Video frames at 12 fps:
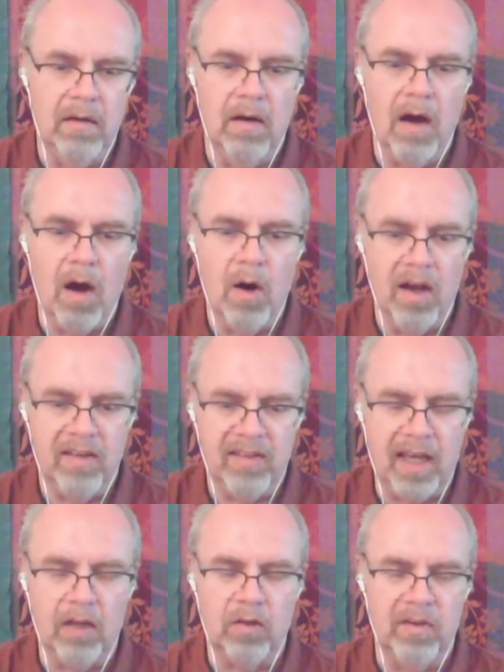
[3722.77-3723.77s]
uh, how
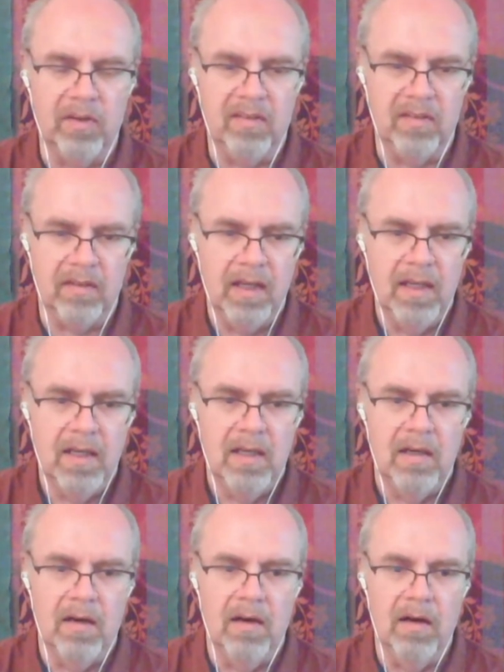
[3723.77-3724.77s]
psychiatrists
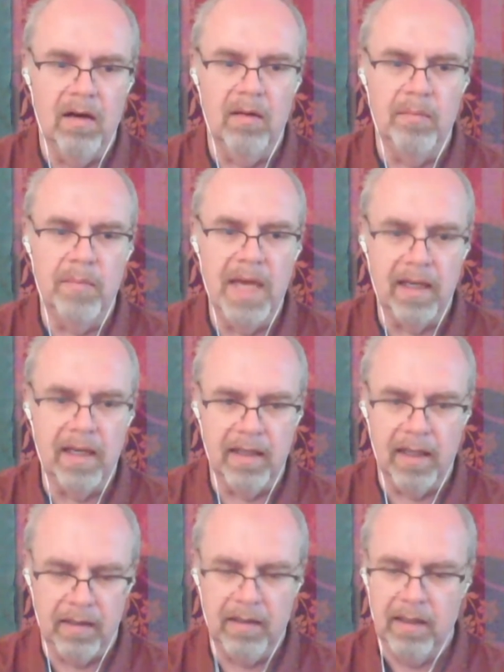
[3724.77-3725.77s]
uh,
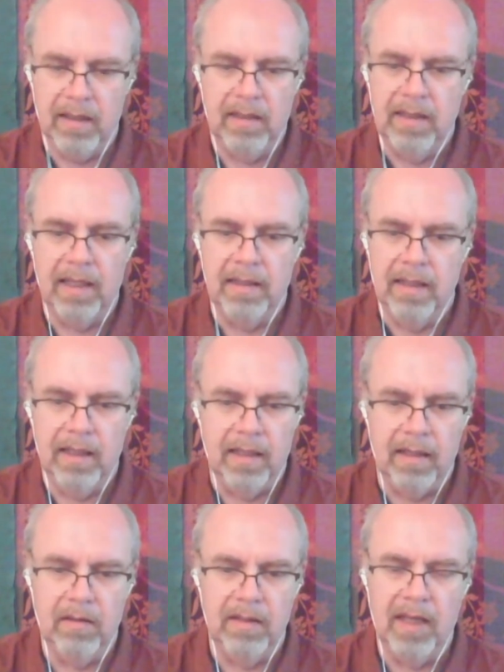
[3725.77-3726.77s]
make their their their
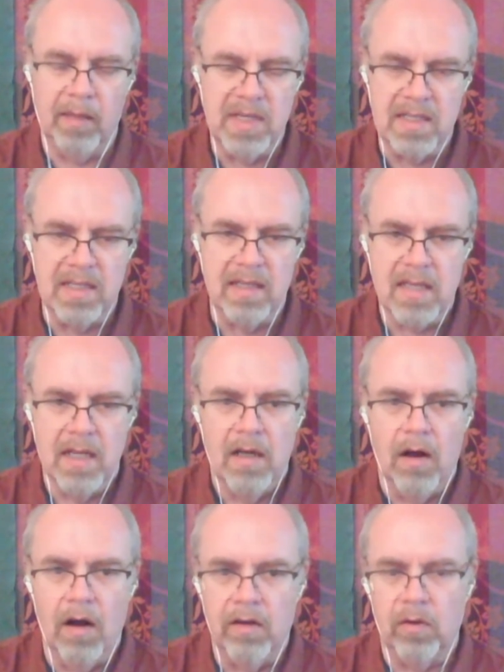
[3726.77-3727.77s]
their, uh, their business.
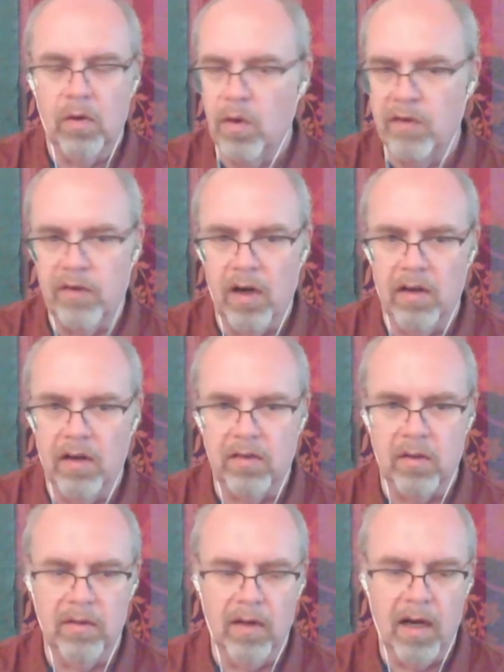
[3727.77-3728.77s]
Also, you have uh,
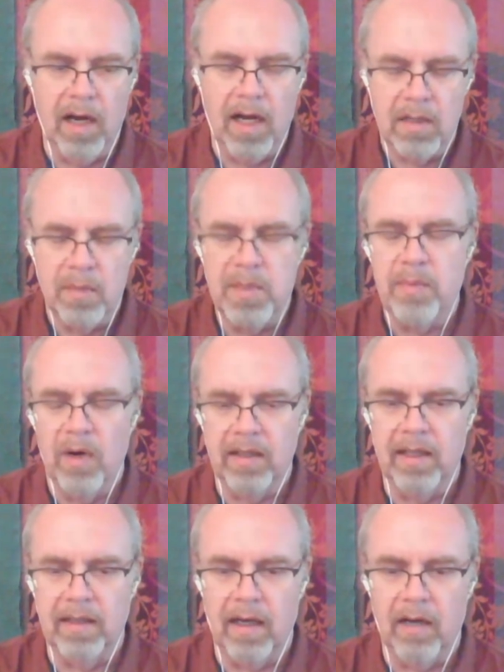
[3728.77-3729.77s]
other people
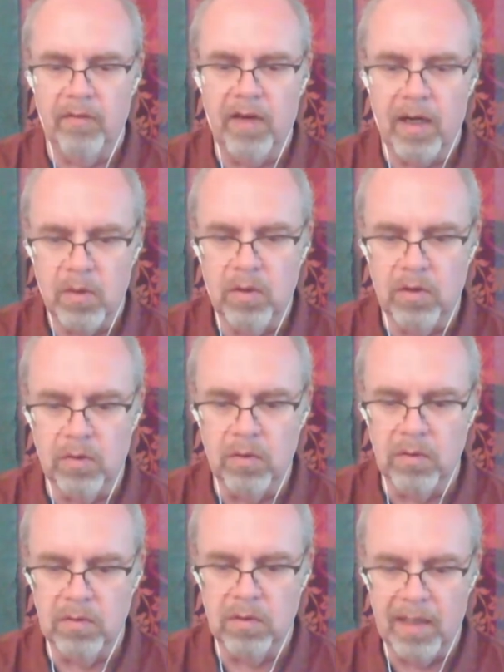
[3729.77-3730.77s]
that are very good
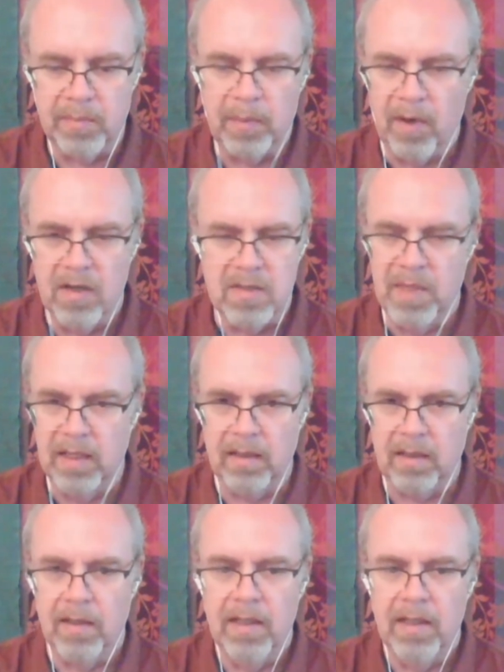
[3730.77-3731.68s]
to to let people speak.